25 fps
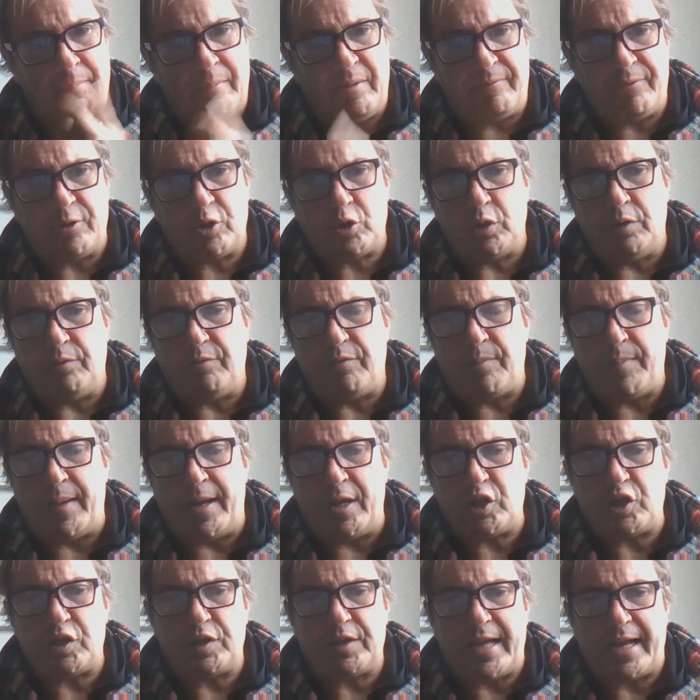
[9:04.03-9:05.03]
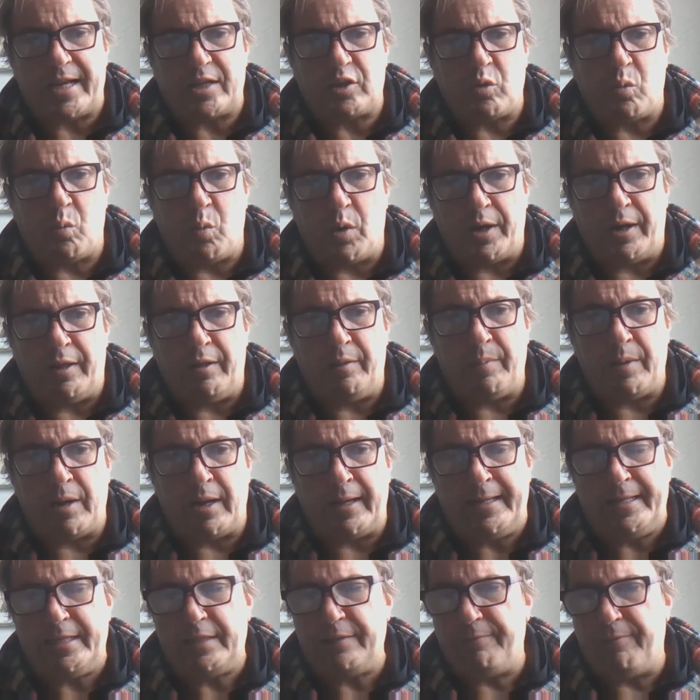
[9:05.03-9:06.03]
official information act on one of them, and I
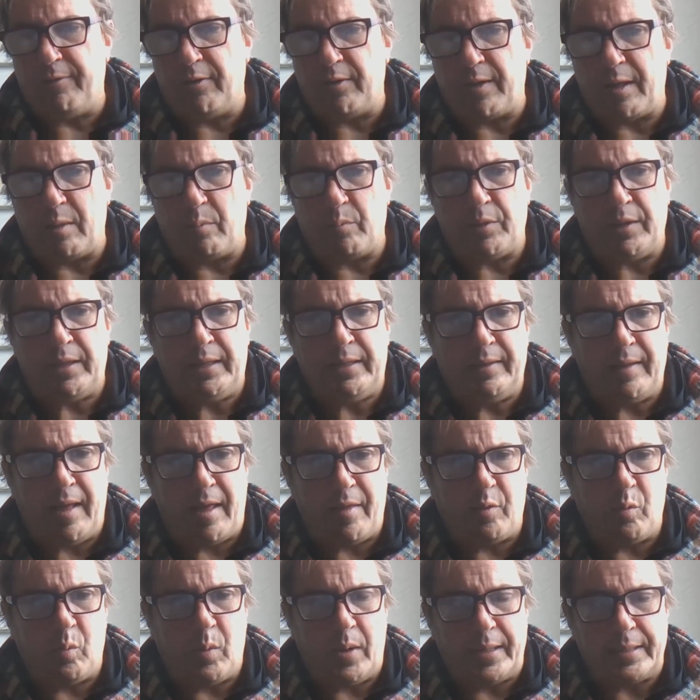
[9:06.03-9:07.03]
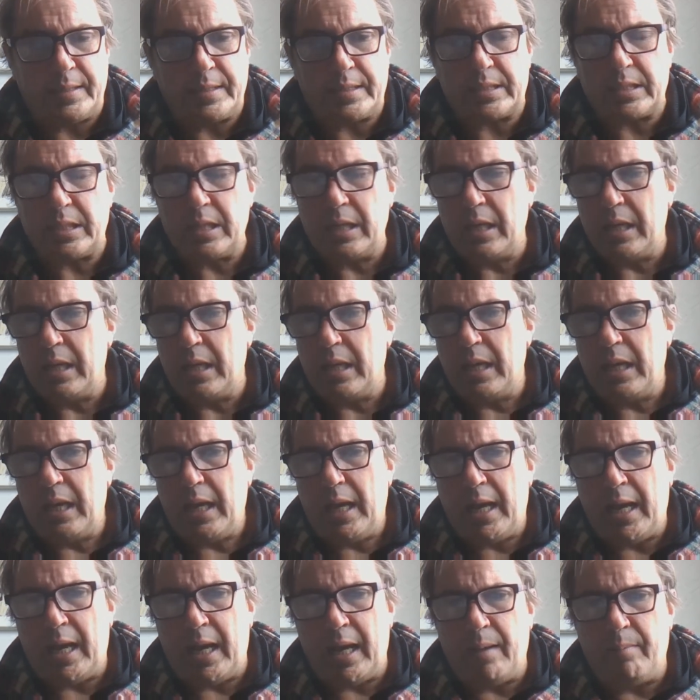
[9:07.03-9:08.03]
need to follow up with the other ones,
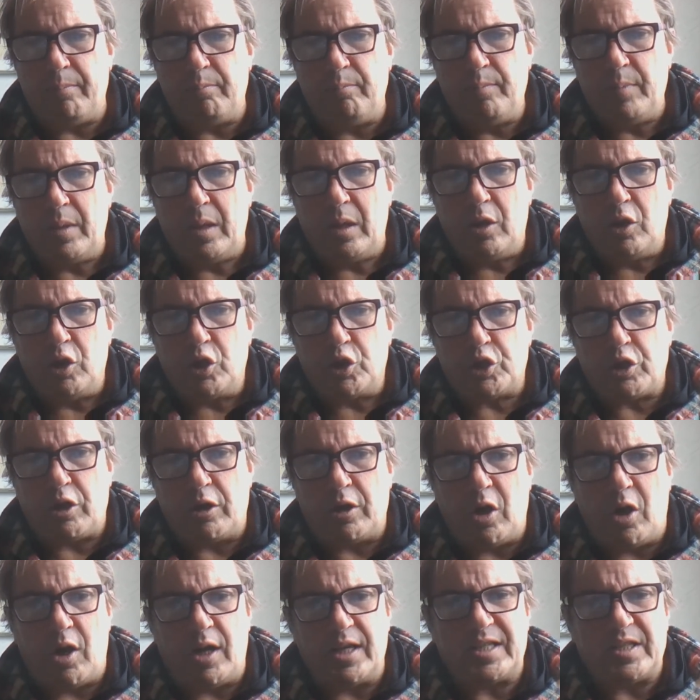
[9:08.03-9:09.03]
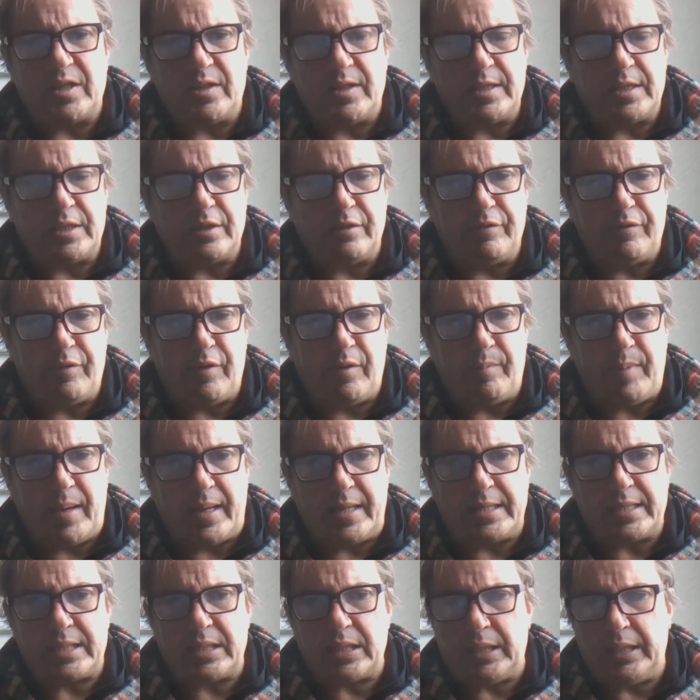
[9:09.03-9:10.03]
showing high signs of
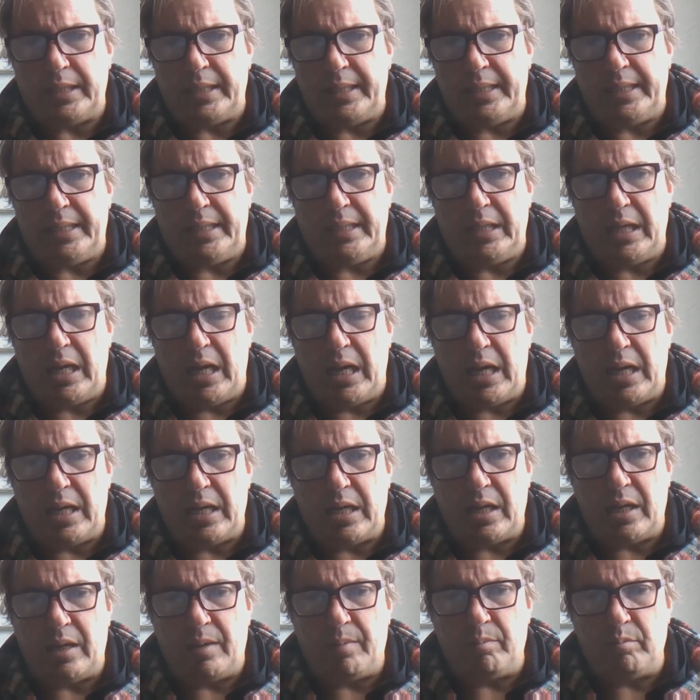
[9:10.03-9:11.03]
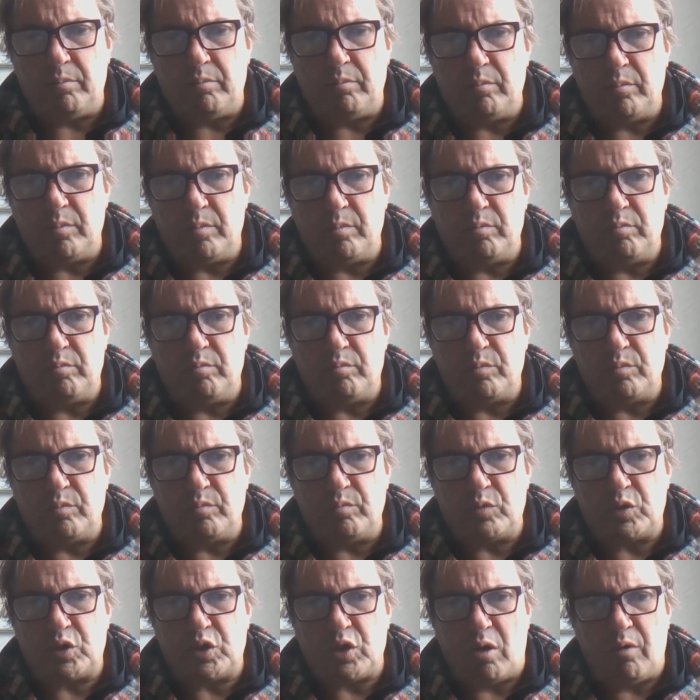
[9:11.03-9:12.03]
basically
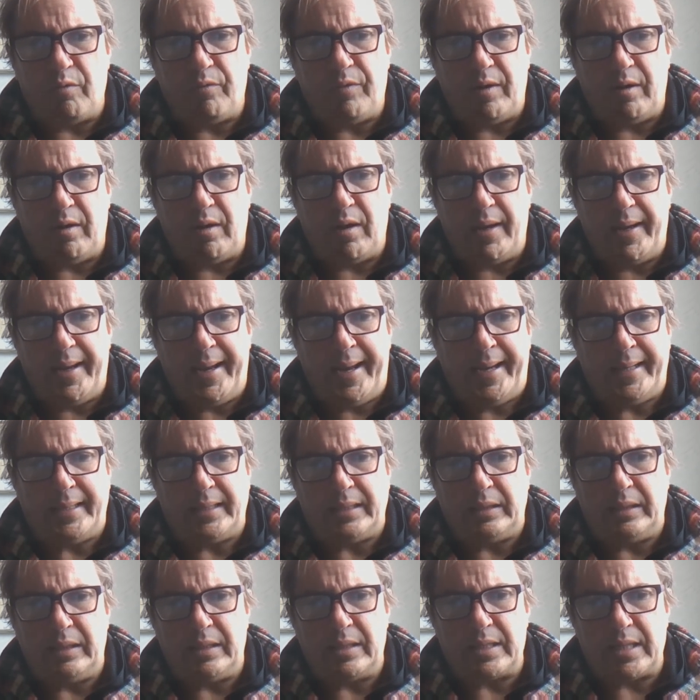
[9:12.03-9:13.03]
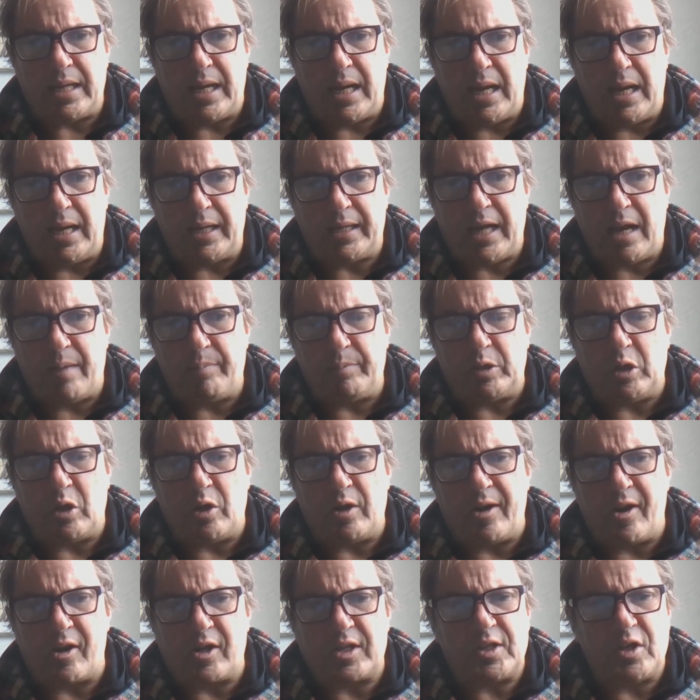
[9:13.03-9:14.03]
sulfur and carbon
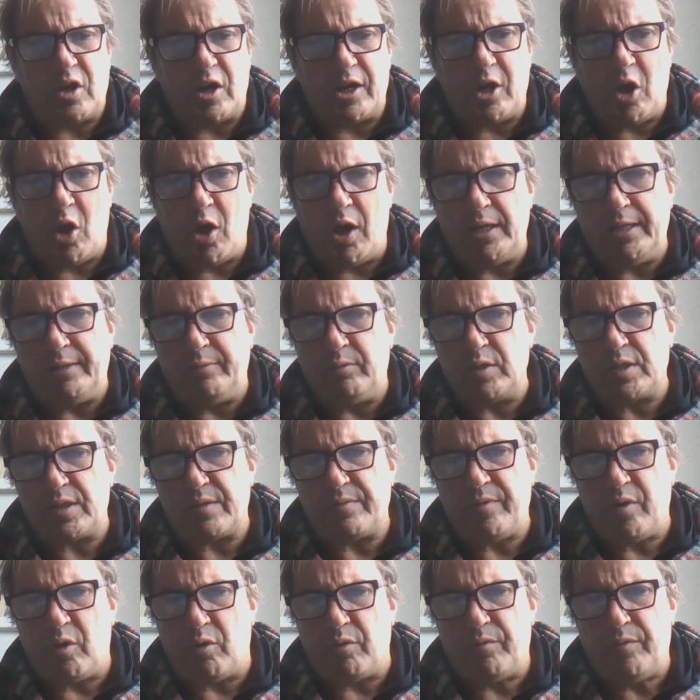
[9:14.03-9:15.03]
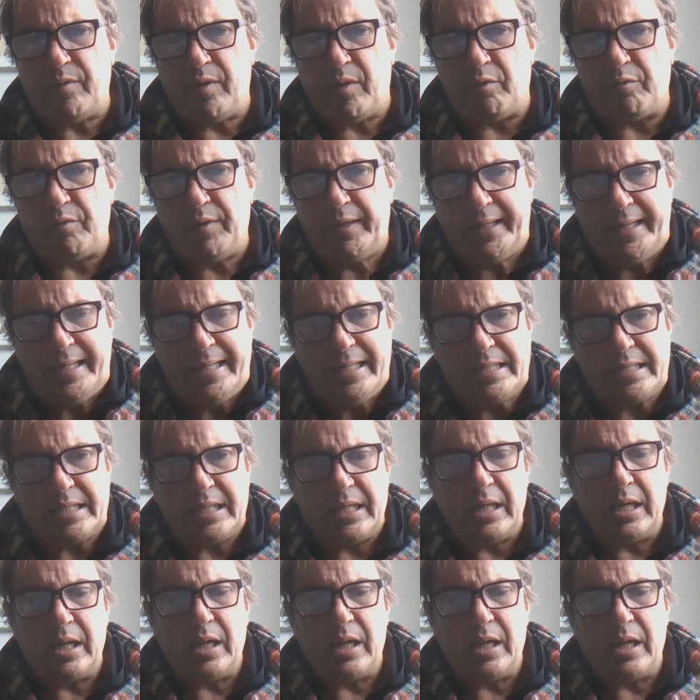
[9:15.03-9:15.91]
dioxide, high levels of heat.